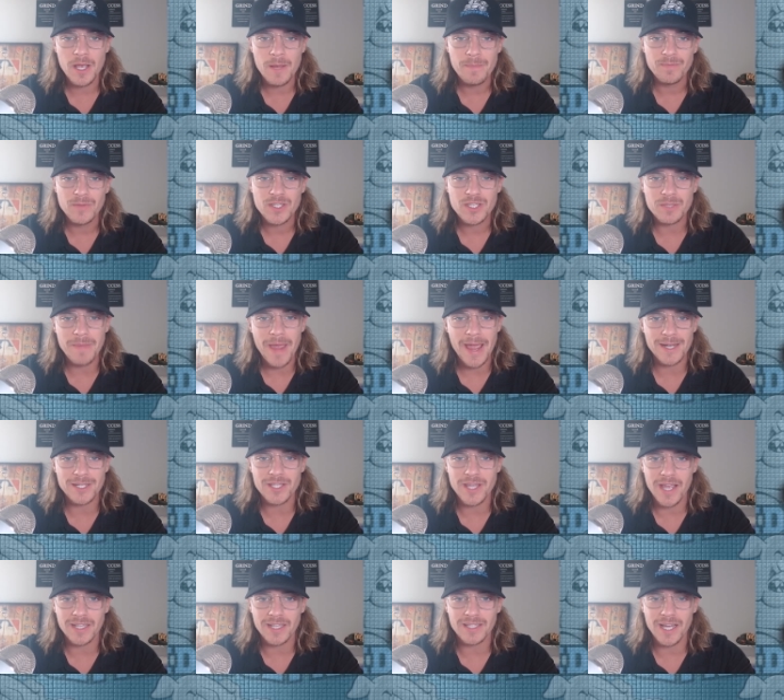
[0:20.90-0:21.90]
smash
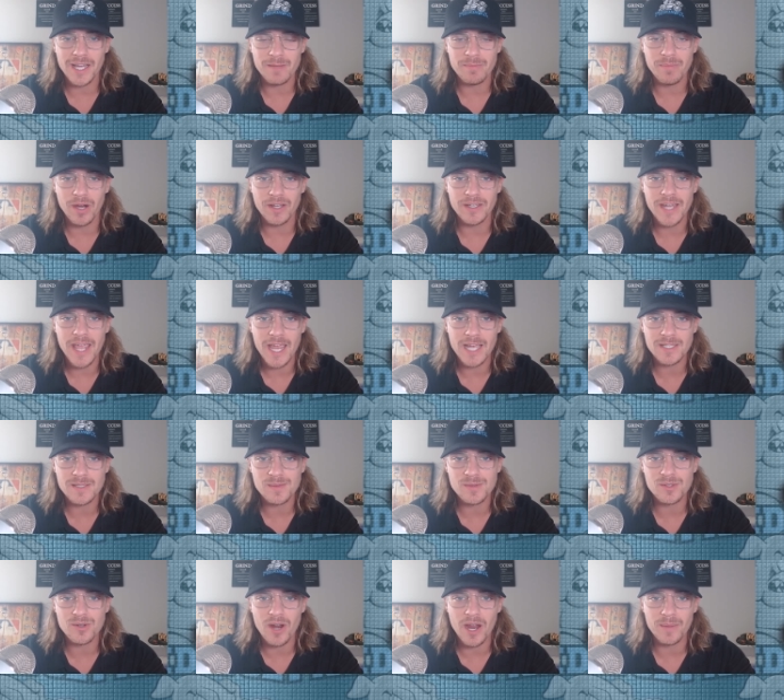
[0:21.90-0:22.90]
that like button and
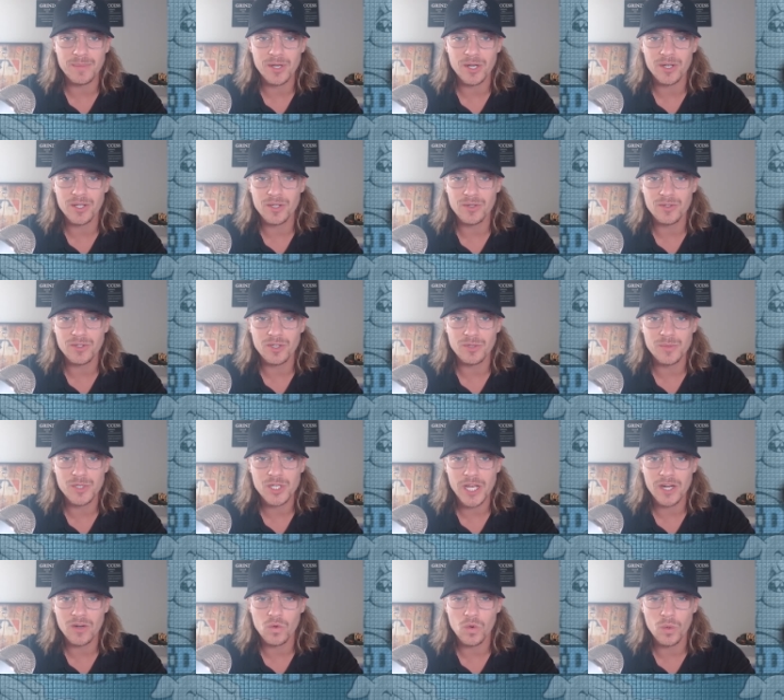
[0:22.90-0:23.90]
subscribe to our YouTube
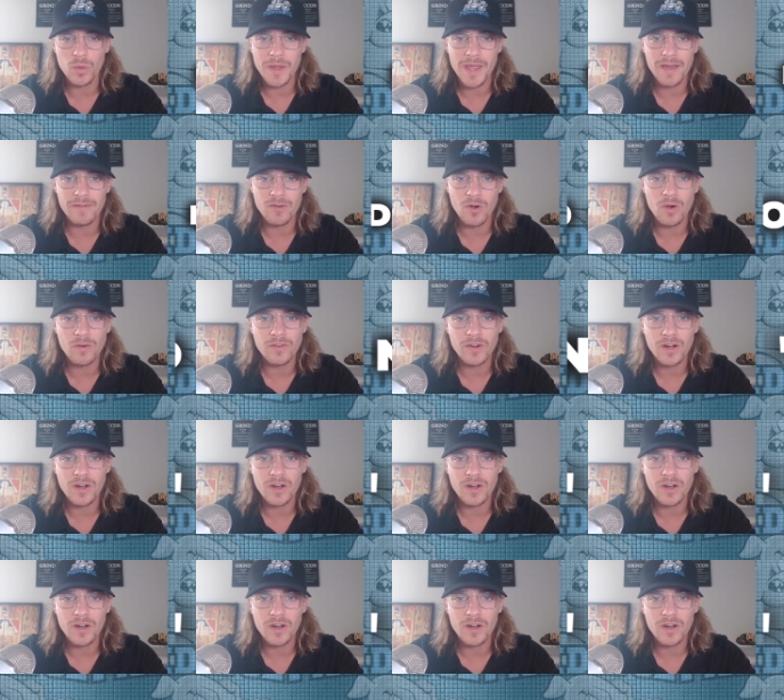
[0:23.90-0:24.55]
channel where we have over one